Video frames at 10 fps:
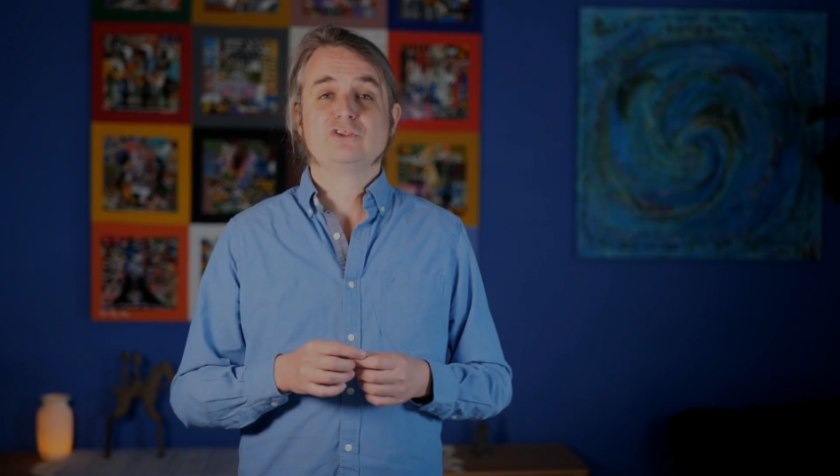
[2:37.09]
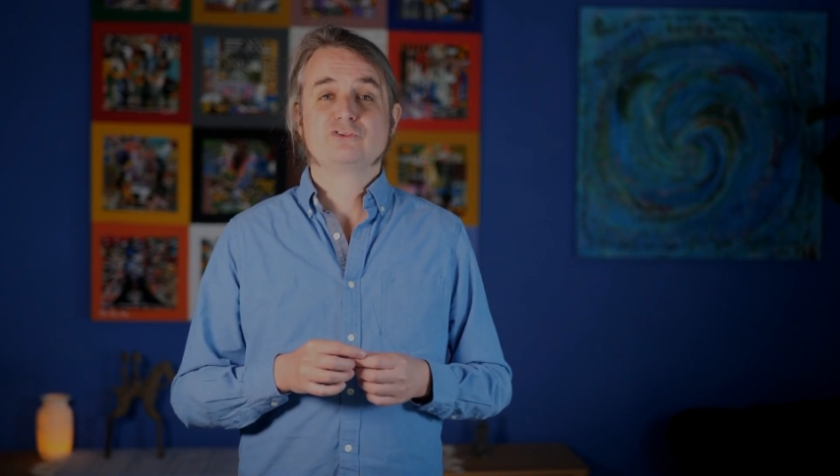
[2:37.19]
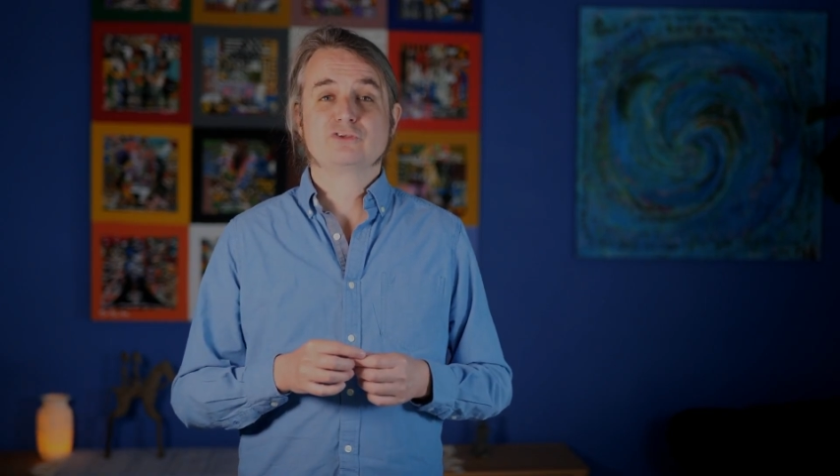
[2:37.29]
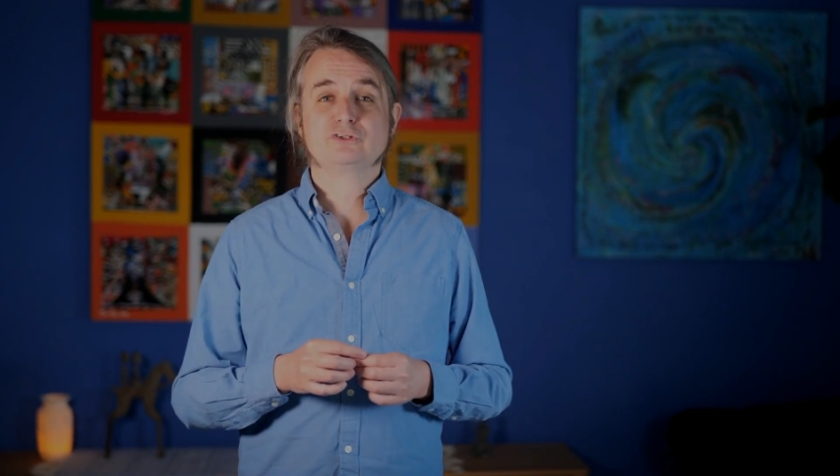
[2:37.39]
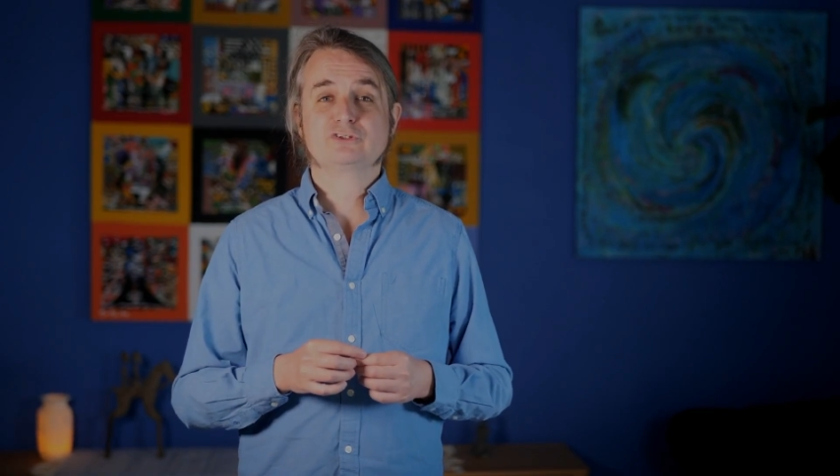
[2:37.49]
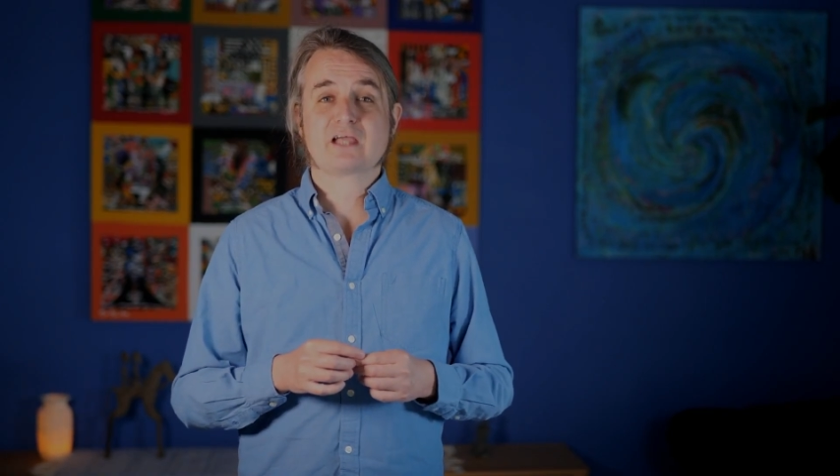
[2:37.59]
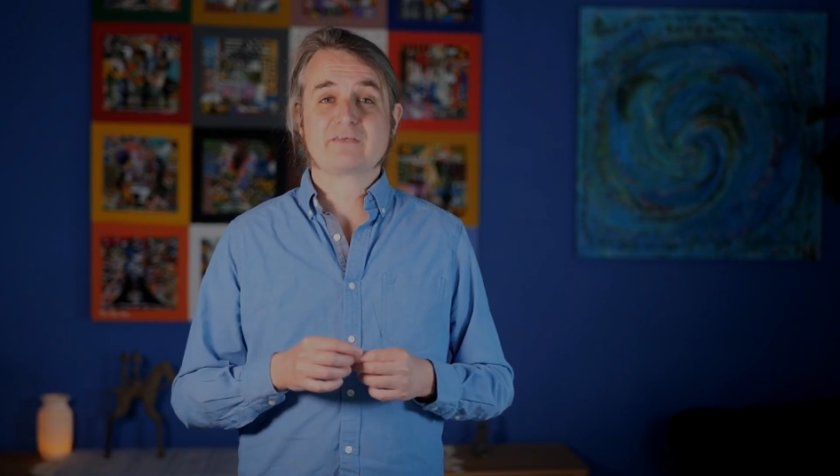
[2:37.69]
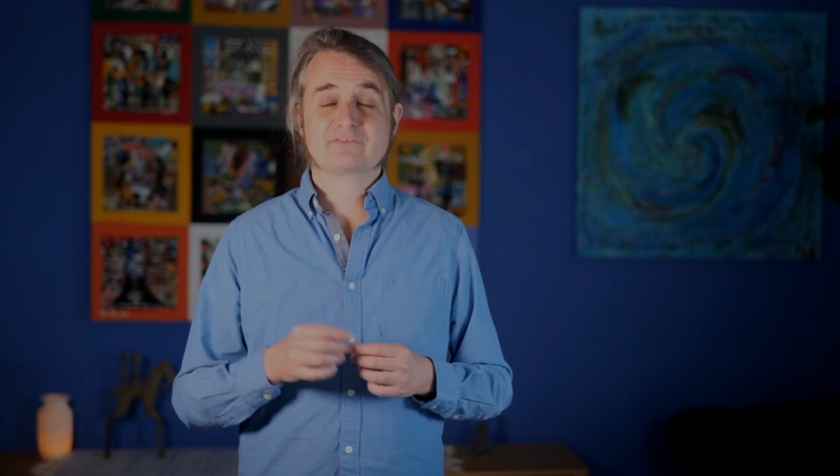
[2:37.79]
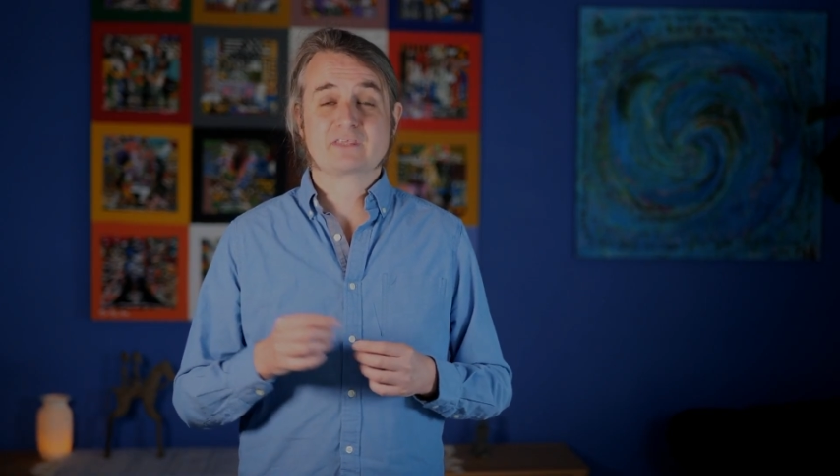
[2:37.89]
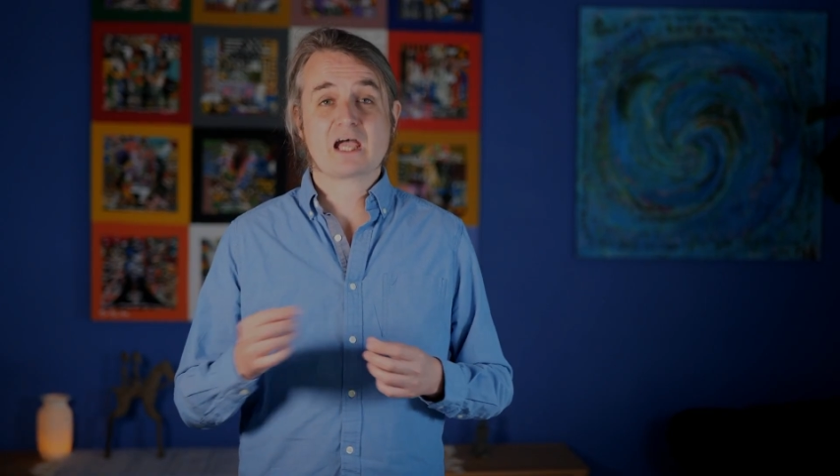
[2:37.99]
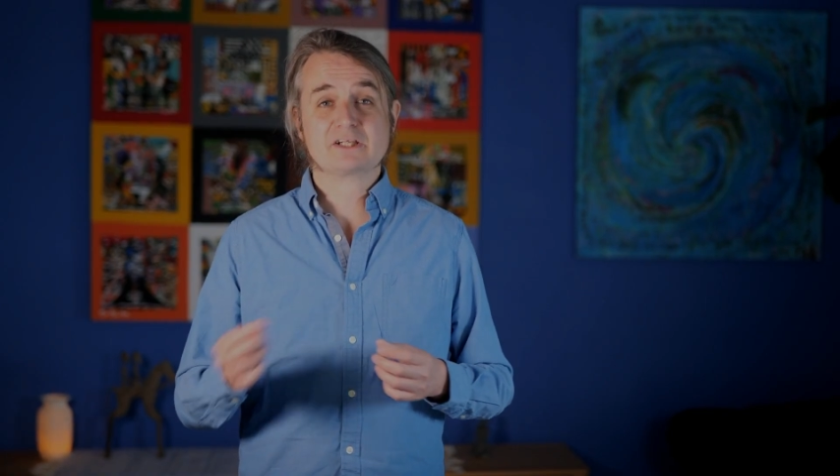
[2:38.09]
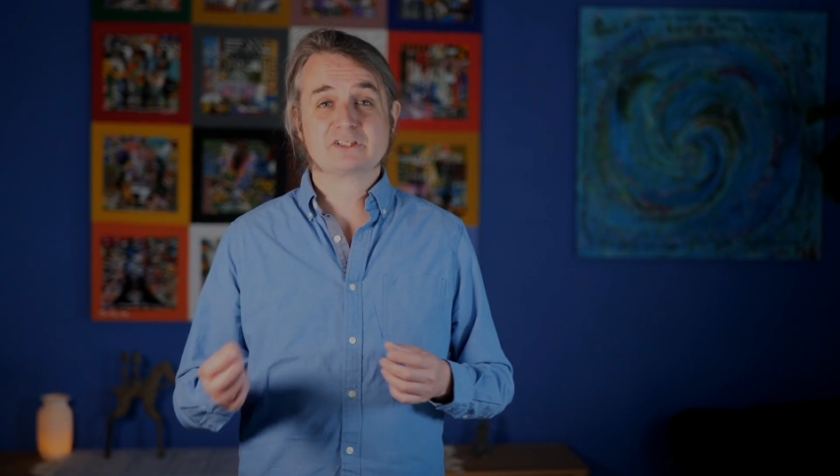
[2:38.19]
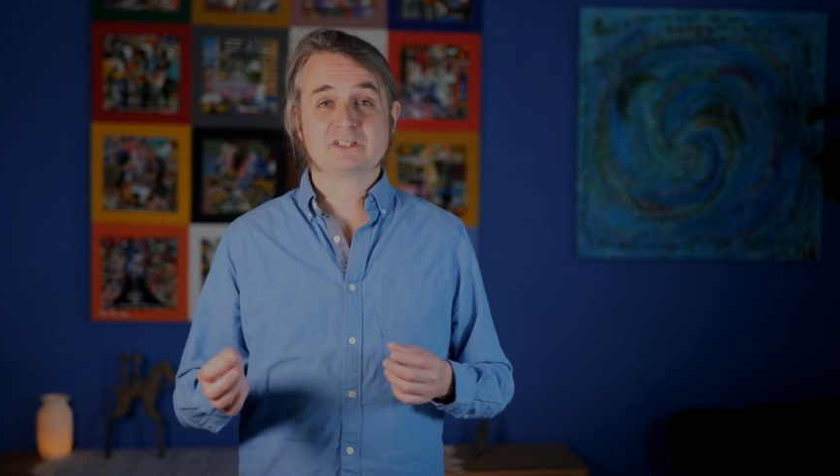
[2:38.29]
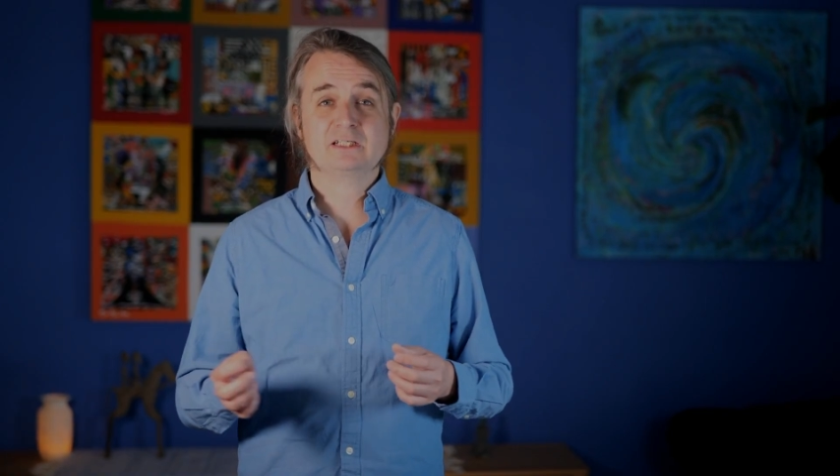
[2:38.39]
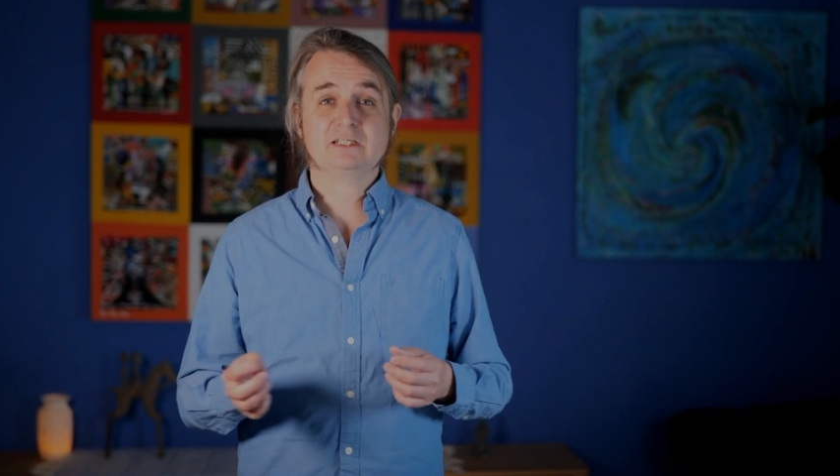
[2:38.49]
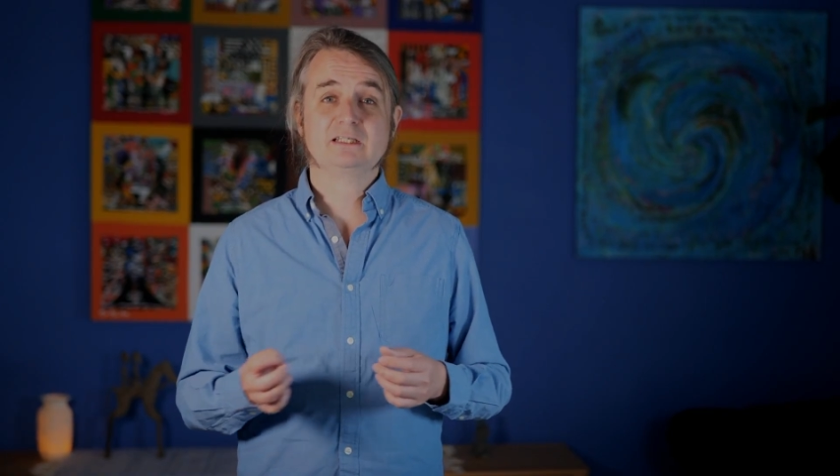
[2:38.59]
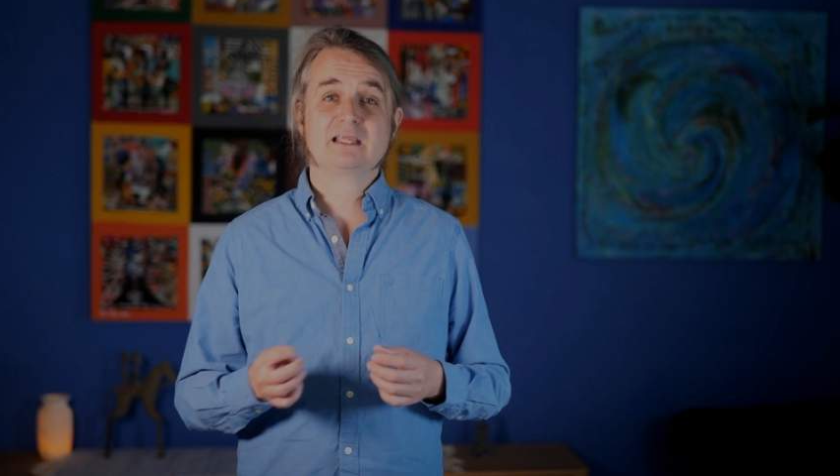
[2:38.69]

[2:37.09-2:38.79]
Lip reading: such as caching,